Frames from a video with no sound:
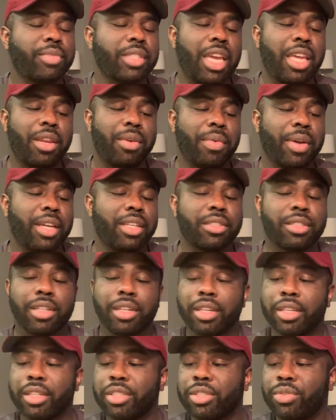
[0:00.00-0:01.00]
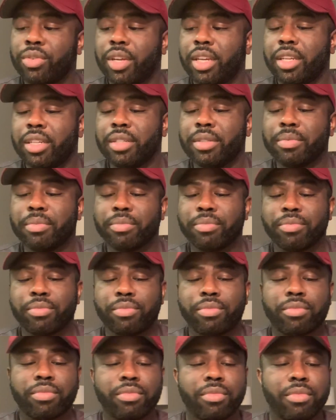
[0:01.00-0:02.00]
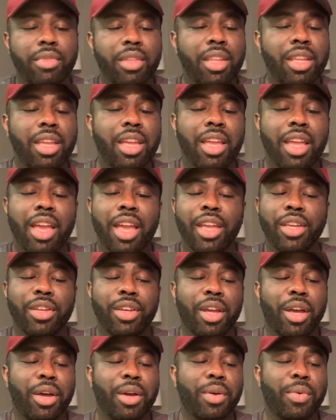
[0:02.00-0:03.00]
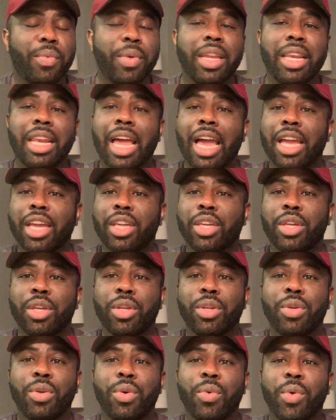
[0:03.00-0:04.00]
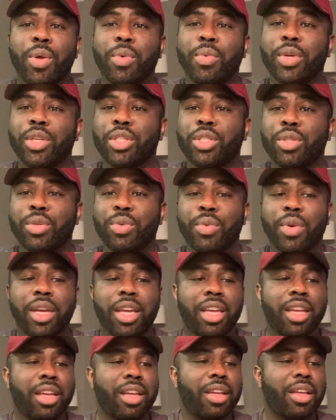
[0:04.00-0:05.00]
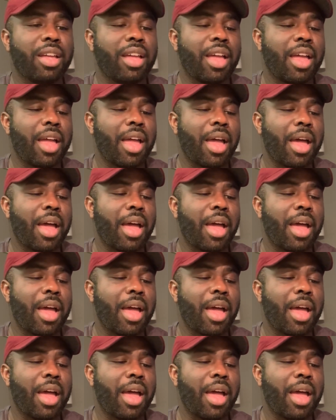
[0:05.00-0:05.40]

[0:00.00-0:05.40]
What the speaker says: anyways, girl, Trina, you know, we like you. We wish you well.